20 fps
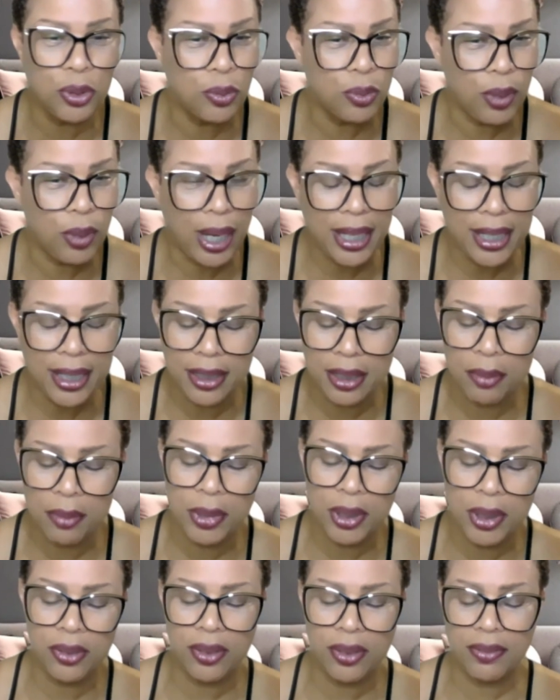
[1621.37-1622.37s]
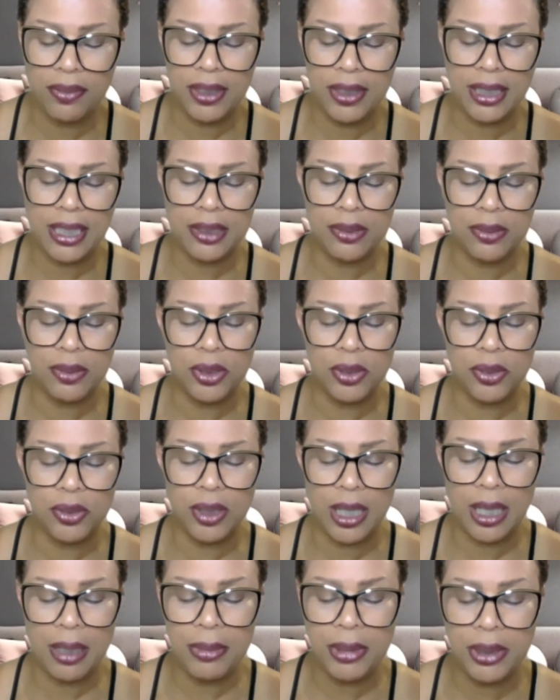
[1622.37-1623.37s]
the room, right in the middle of it. That's what you
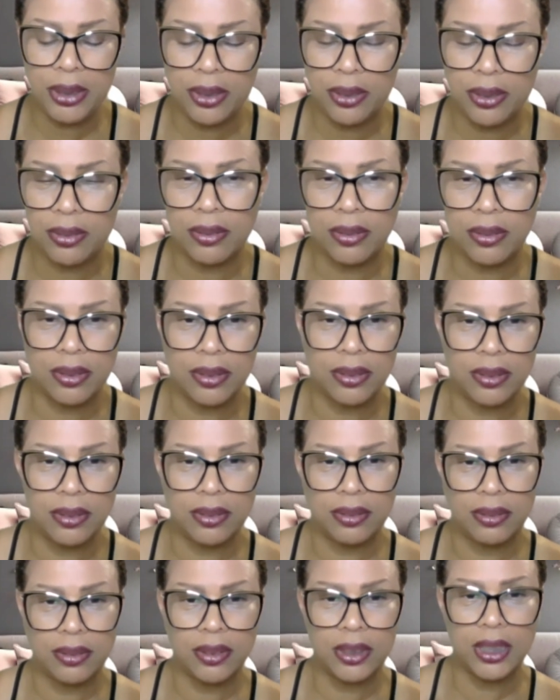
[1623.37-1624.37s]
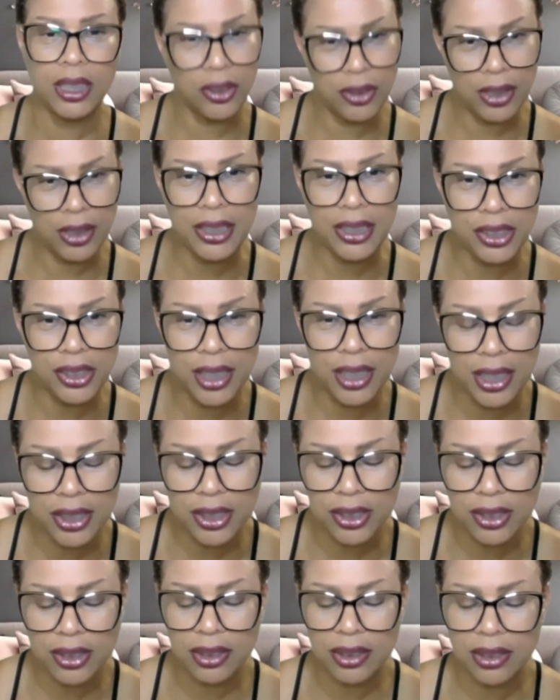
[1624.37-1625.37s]
came to do.
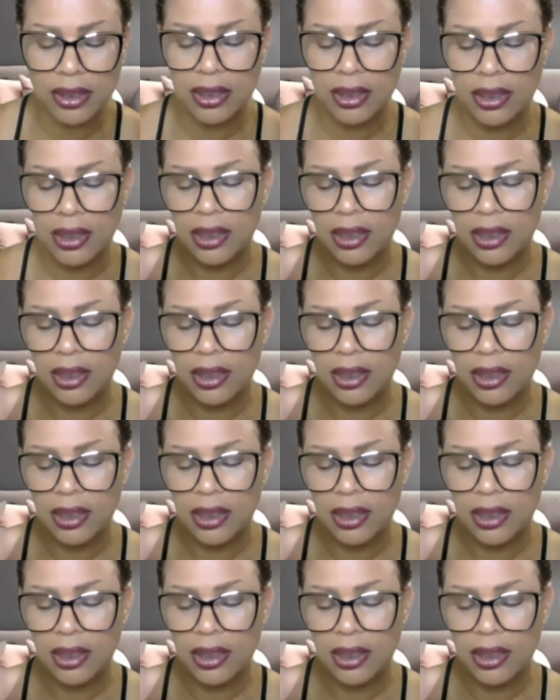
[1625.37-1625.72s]
Congratulations.